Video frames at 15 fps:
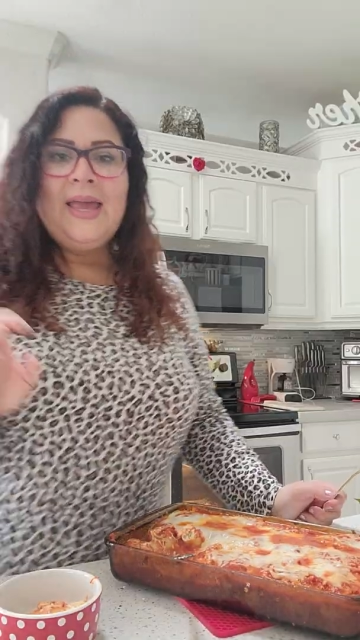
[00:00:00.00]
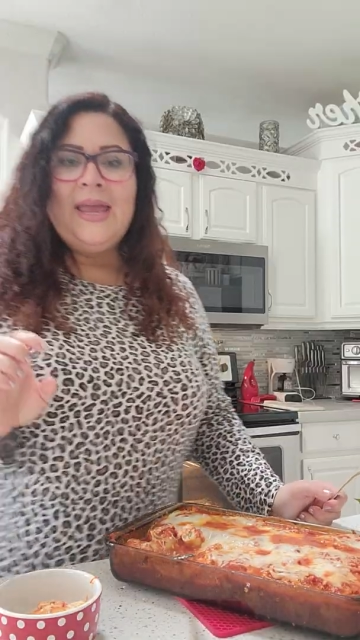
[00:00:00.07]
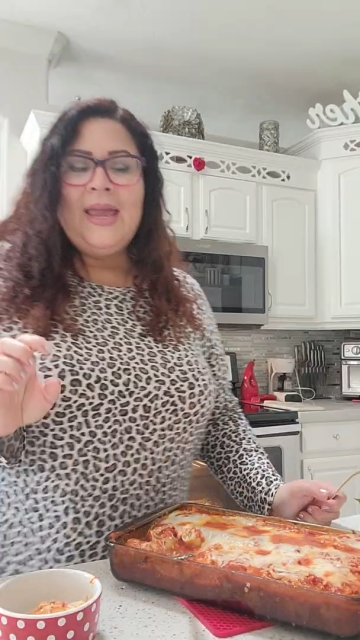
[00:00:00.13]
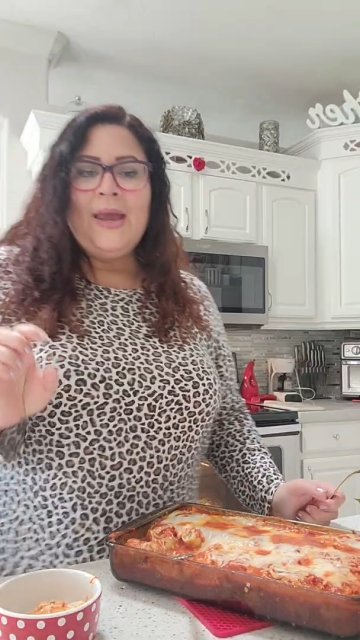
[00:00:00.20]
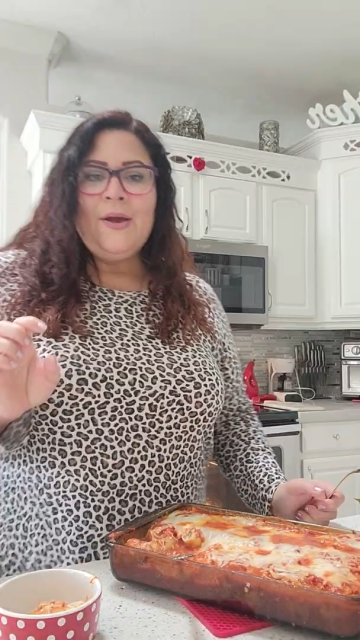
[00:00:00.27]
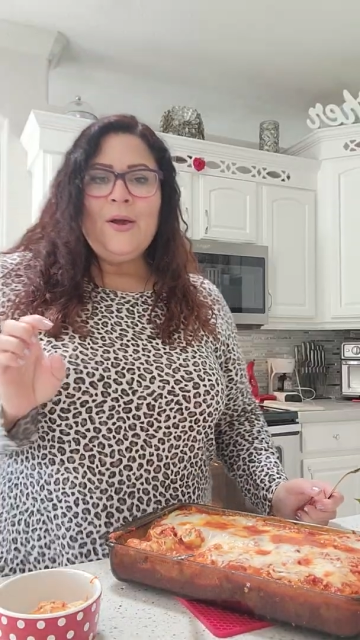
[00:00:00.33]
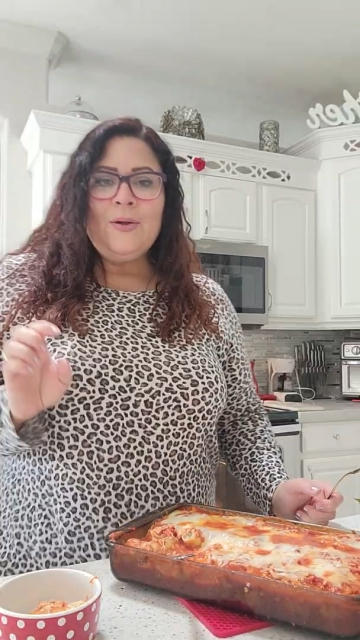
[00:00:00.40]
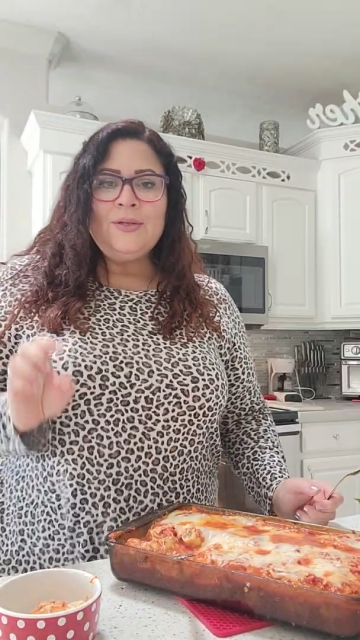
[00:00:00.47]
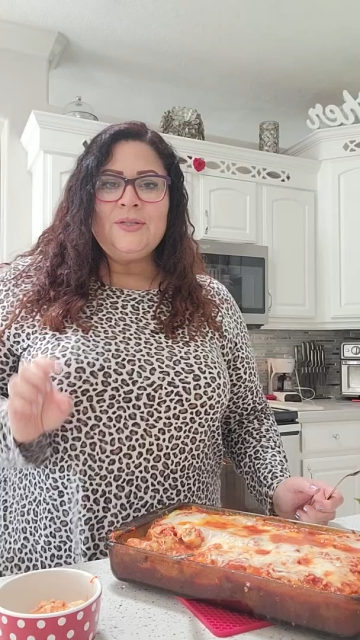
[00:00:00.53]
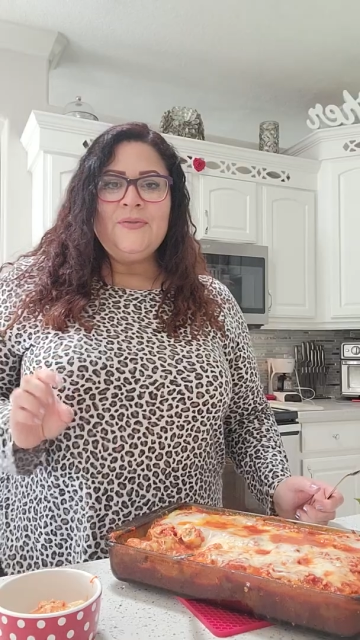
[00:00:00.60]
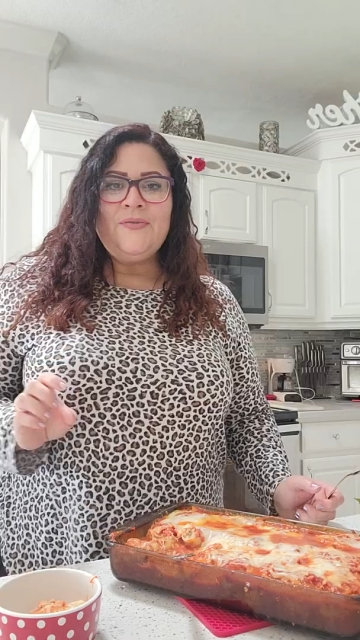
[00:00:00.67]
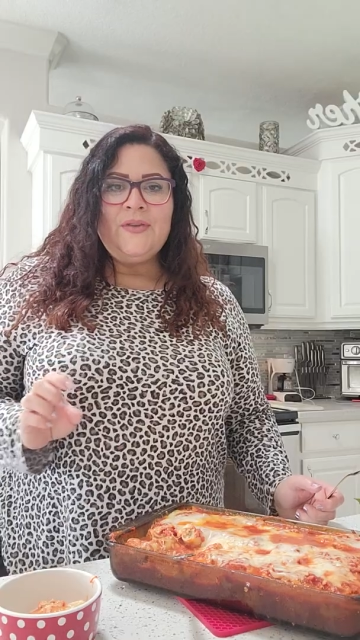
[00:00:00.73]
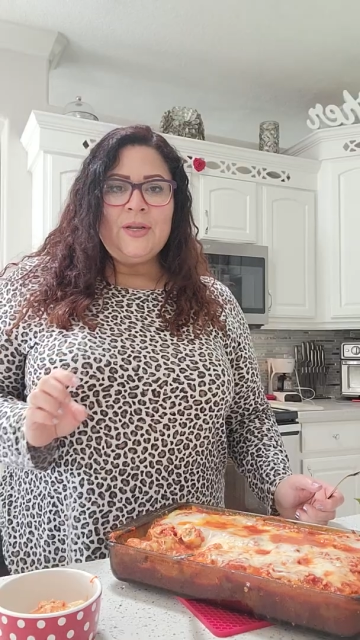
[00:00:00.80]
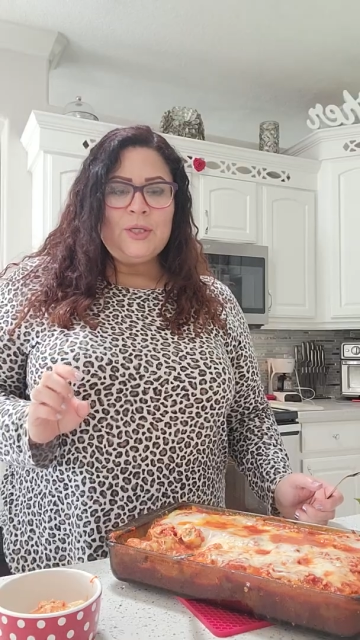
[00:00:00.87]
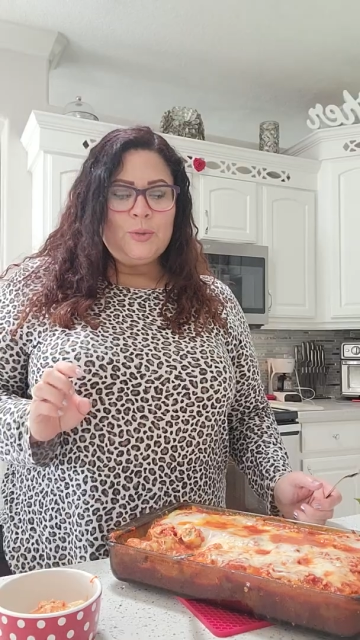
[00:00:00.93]
Here goes
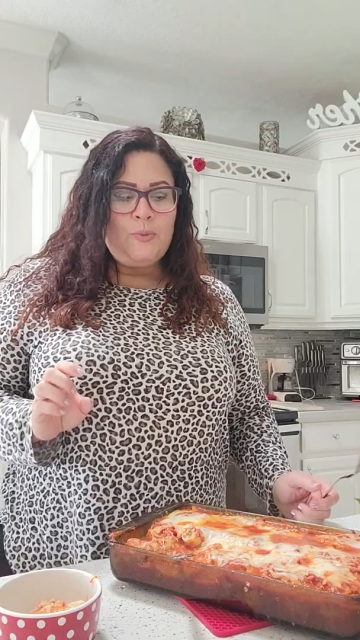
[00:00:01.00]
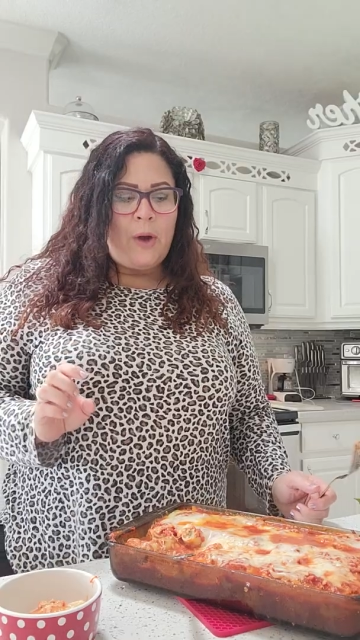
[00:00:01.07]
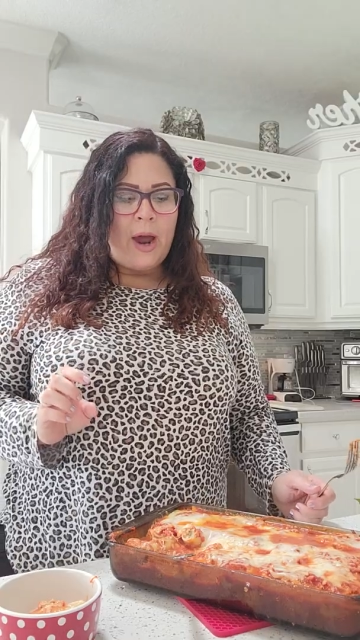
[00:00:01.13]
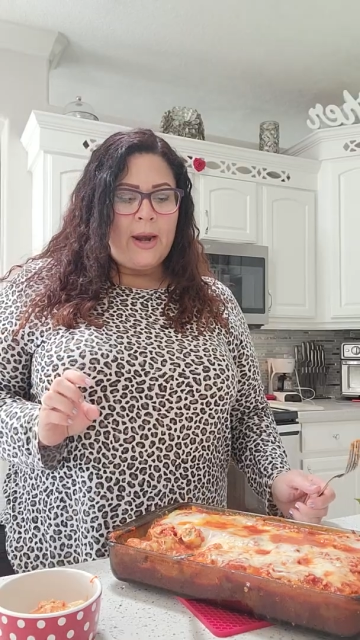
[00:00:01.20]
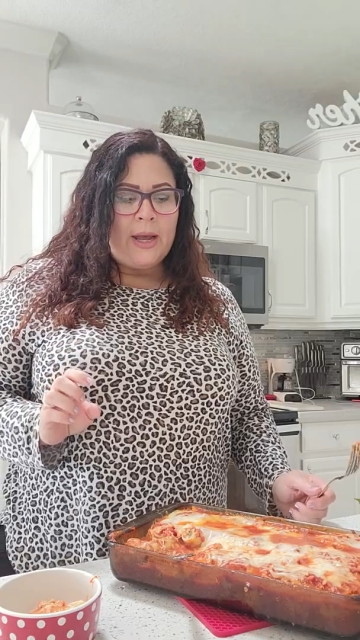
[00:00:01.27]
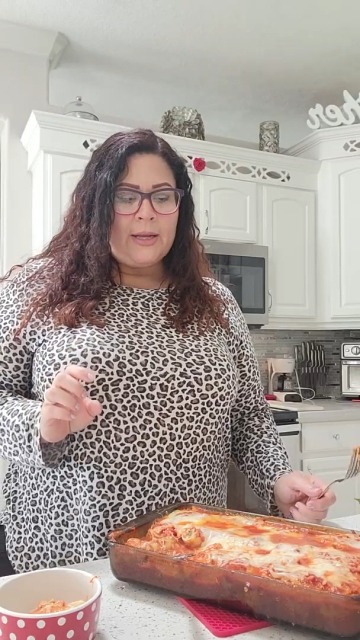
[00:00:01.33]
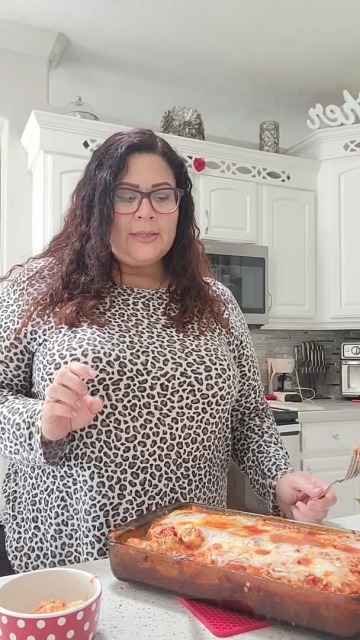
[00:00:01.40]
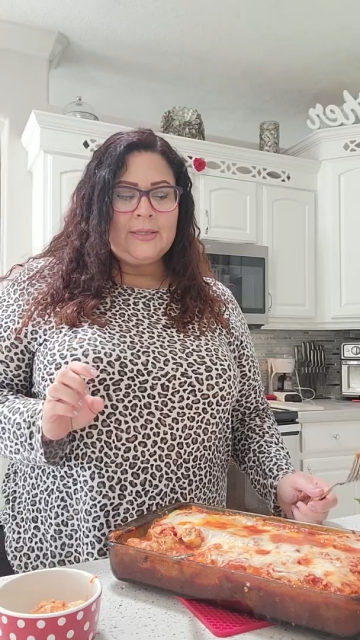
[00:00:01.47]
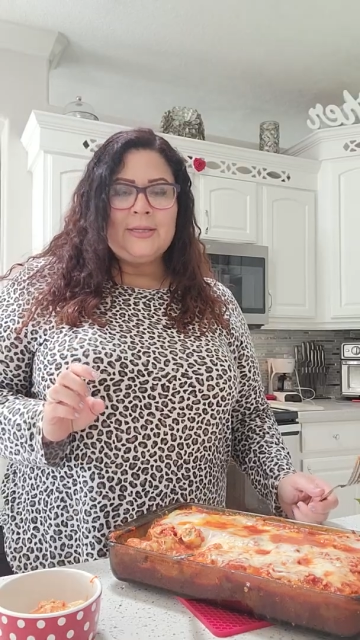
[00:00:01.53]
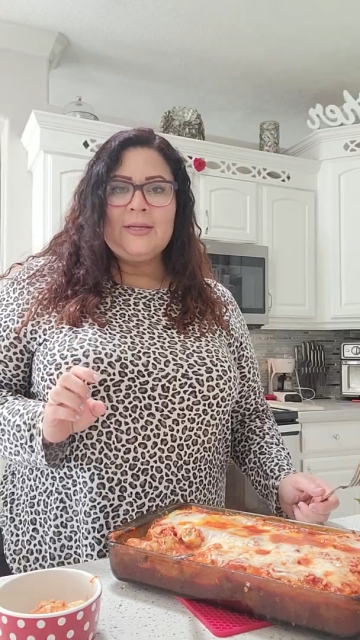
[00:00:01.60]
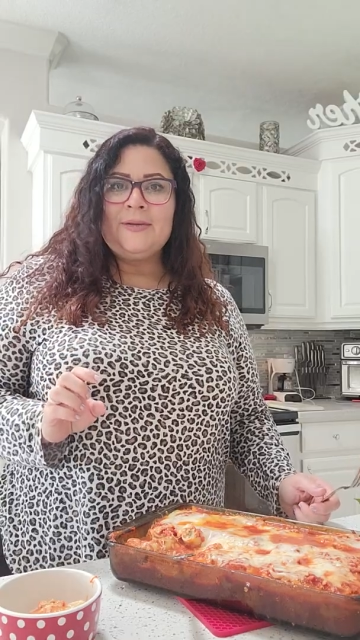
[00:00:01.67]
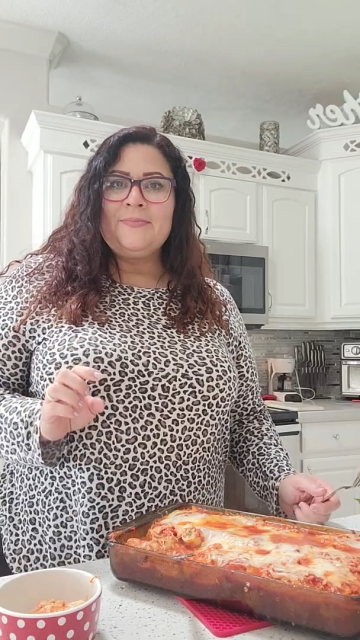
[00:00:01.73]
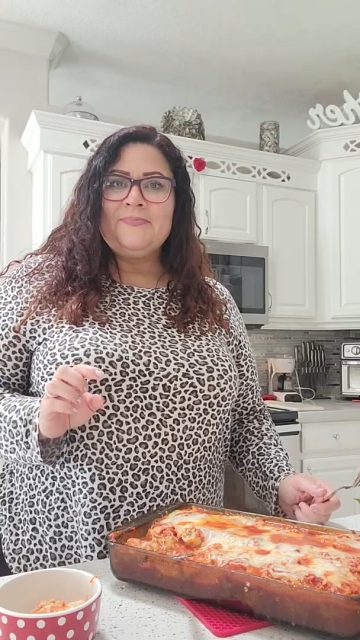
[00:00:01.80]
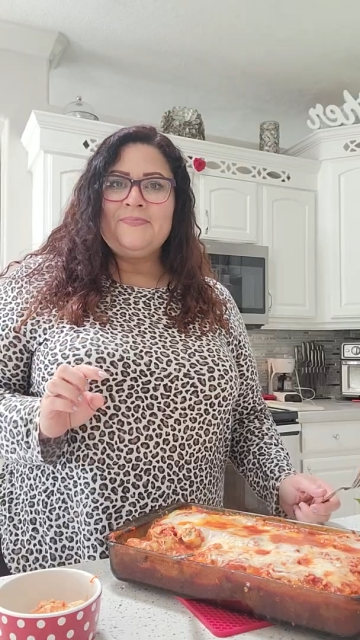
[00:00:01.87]
the finished product.